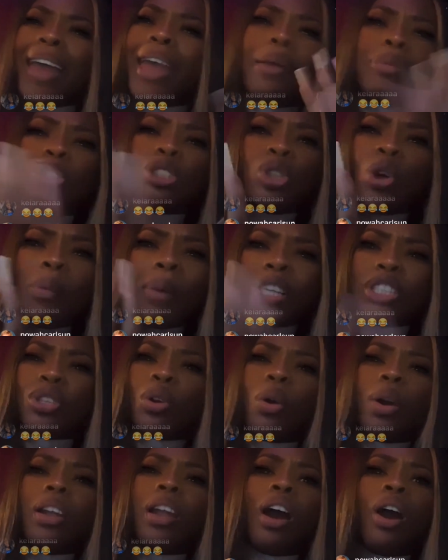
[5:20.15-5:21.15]
It was too much
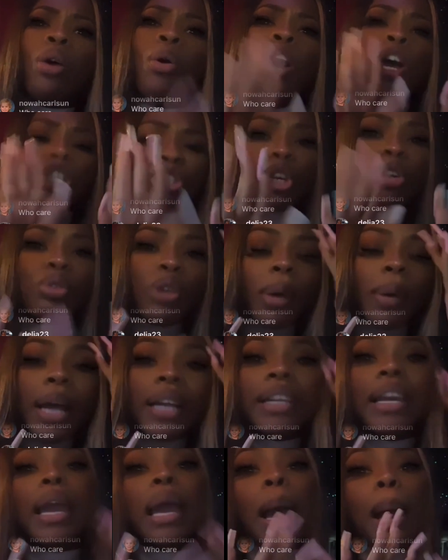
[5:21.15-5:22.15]
going on. So you know what I
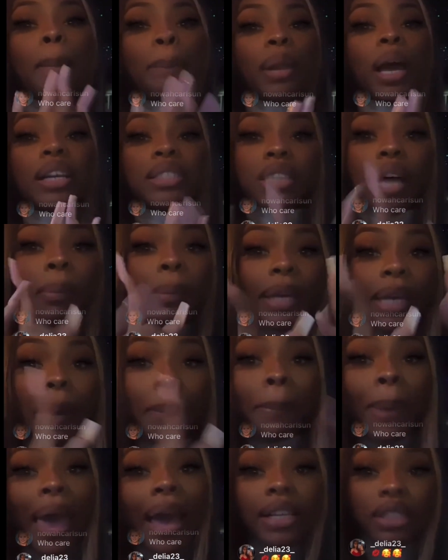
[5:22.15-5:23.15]
did? I blocked her. I'm gonna
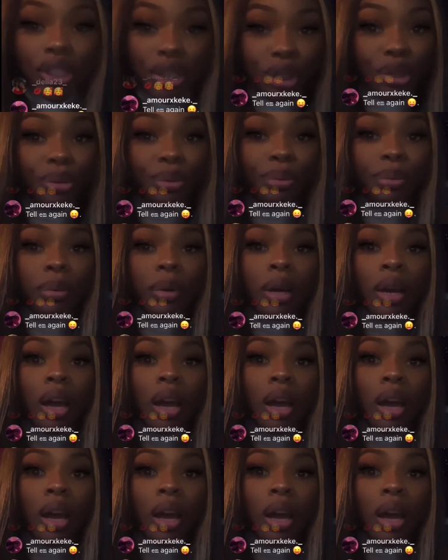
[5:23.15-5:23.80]
get back to you.